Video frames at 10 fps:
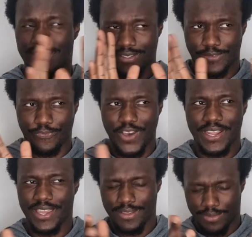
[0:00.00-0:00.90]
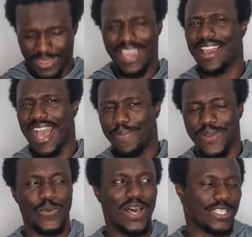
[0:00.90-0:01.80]
this funny thing
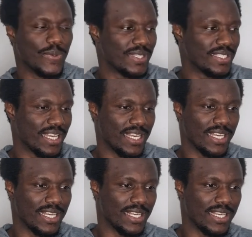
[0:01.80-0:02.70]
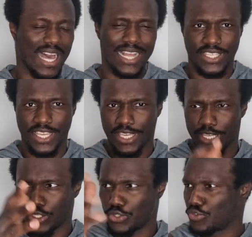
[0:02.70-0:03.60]
happened whilst I was at
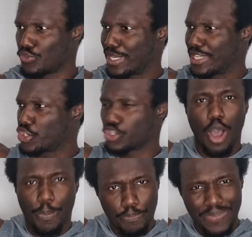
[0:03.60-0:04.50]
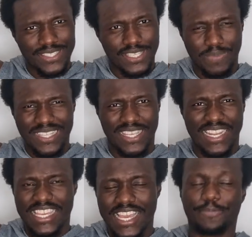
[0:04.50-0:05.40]
a shop,
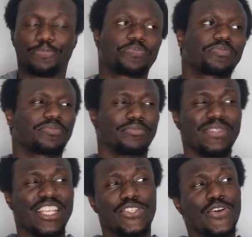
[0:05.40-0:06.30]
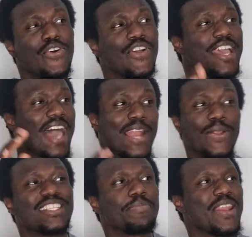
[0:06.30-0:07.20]
pizzeria. So I
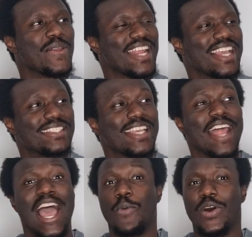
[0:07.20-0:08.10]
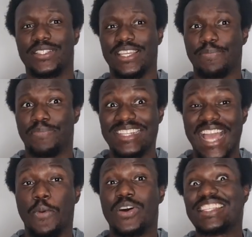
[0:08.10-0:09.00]
looked at the menu and I said, I want a
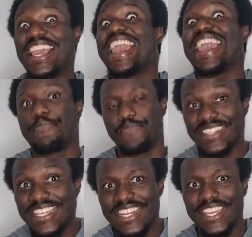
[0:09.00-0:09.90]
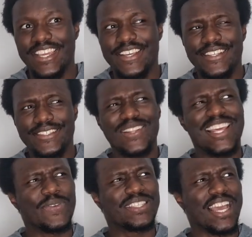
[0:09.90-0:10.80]
panini. So
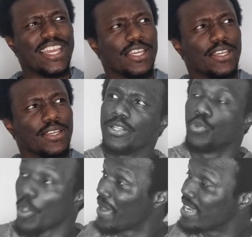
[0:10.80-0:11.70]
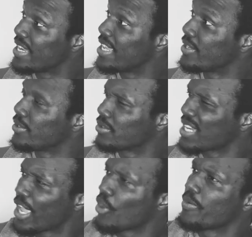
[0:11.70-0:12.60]
lady was like, due panini,
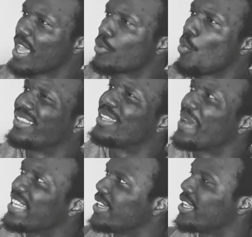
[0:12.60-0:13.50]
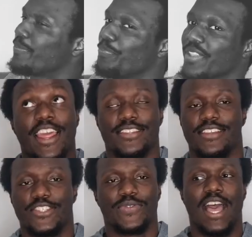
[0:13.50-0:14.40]
tre come, quanti panini? In
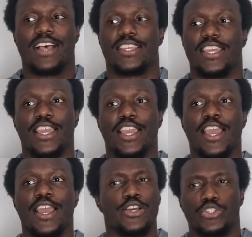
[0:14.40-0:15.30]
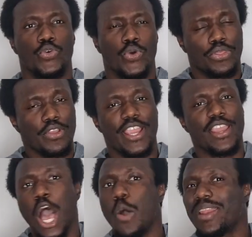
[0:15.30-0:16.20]
essence, she was asking, two,
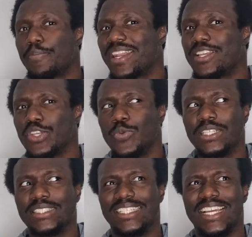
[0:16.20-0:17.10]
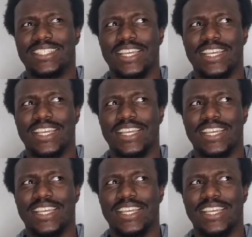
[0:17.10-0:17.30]
three, how many panini do you want? And I